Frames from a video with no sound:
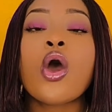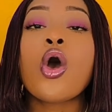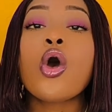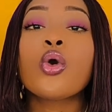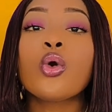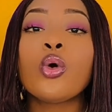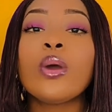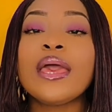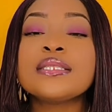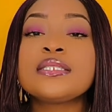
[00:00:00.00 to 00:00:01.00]
or go
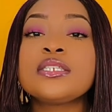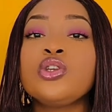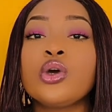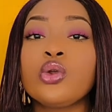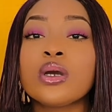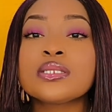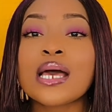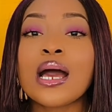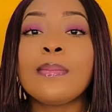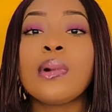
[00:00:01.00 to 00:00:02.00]
and see your
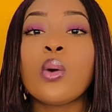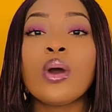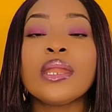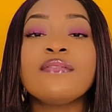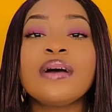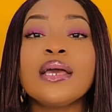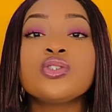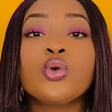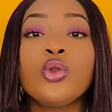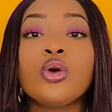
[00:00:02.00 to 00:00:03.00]
doctor about whatever
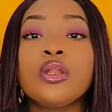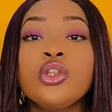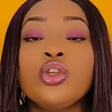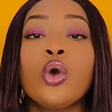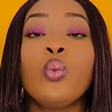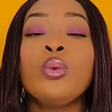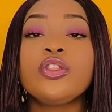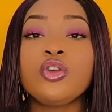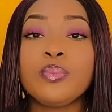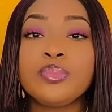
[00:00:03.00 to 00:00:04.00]
is going on
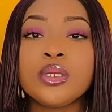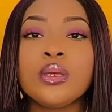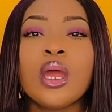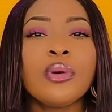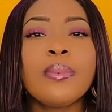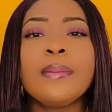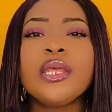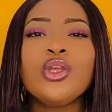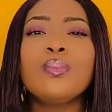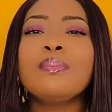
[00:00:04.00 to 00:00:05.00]
with your pee. Probably
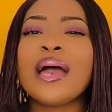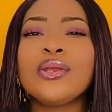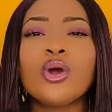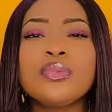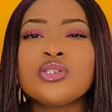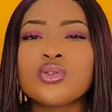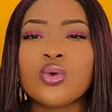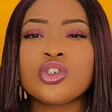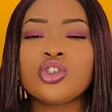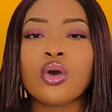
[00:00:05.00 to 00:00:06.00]
you might not be
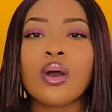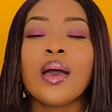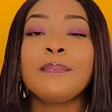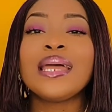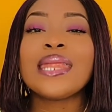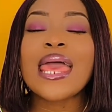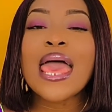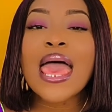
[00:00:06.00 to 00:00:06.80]
so sure, but